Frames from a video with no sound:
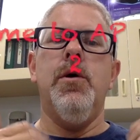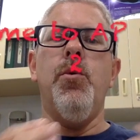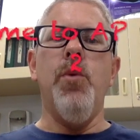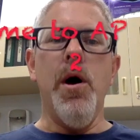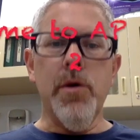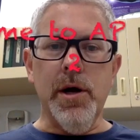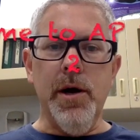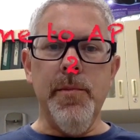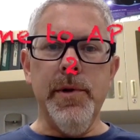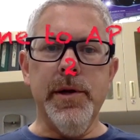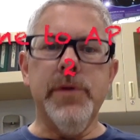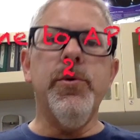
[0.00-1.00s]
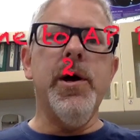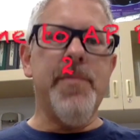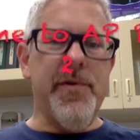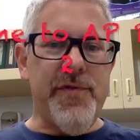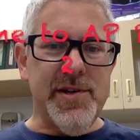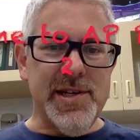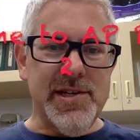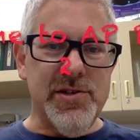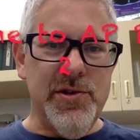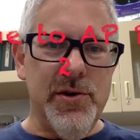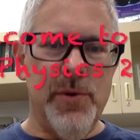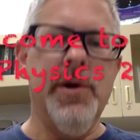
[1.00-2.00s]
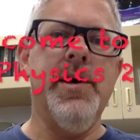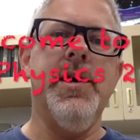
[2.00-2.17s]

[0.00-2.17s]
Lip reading: Welcome to AP Physics 2.